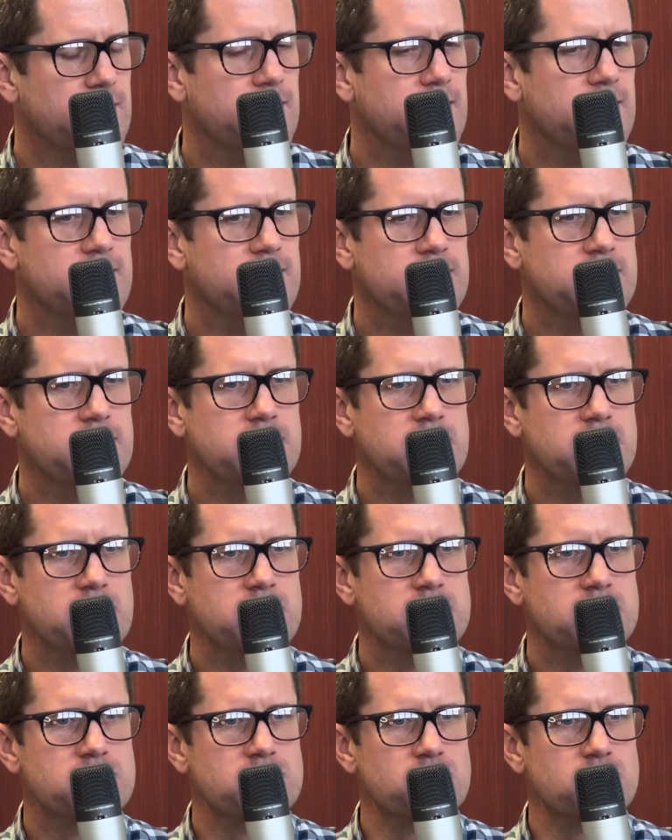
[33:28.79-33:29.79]
in
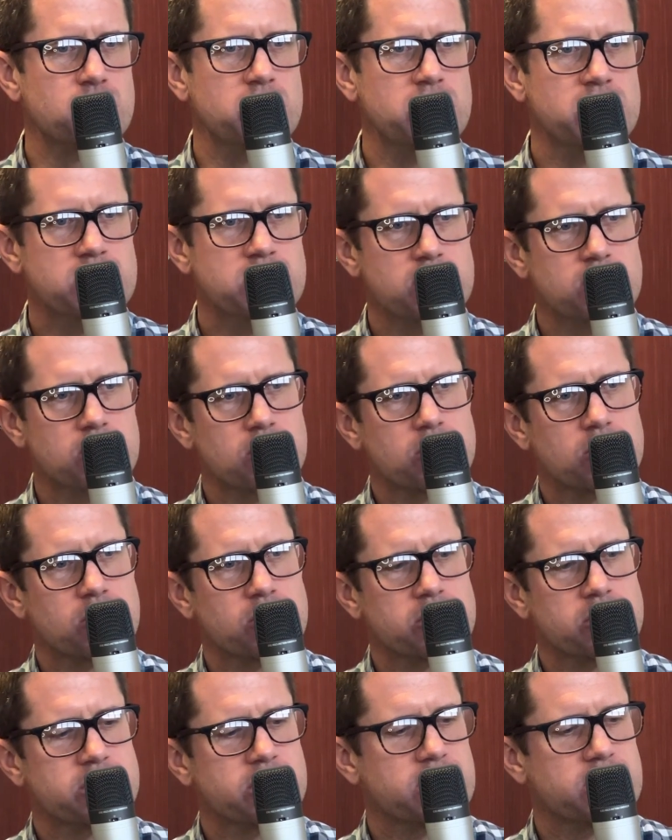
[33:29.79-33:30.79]
its regional
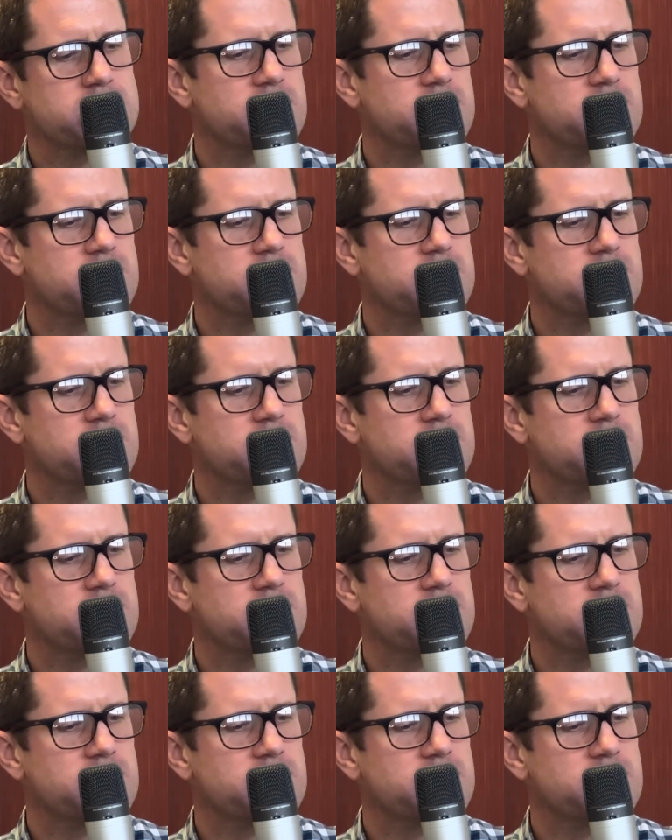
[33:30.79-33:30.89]
context,